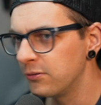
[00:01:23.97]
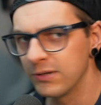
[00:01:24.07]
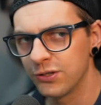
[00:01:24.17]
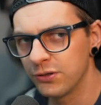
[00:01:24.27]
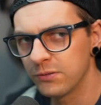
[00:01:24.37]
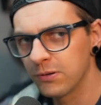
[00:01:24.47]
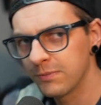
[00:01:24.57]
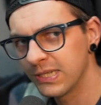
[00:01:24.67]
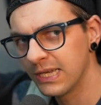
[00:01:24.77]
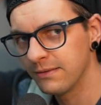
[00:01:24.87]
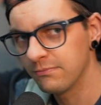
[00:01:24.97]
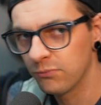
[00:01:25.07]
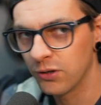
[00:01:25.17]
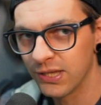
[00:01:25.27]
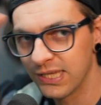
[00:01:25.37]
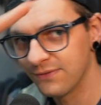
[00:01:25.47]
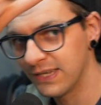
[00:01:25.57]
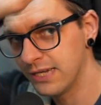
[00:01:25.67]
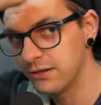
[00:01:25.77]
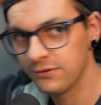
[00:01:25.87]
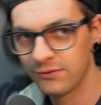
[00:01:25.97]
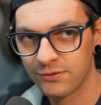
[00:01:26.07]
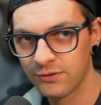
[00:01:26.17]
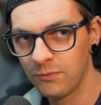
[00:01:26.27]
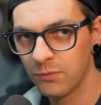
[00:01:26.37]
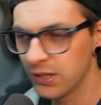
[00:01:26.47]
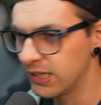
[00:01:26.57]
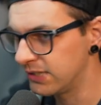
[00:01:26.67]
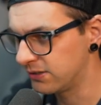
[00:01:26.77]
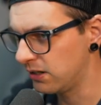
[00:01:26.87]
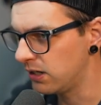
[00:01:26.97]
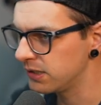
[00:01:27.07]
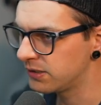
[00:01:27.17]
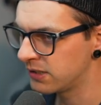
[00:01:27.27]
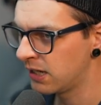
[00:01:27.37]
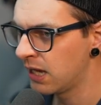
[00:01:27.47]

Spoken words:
which you can probably see in one of these videos on one of these sides.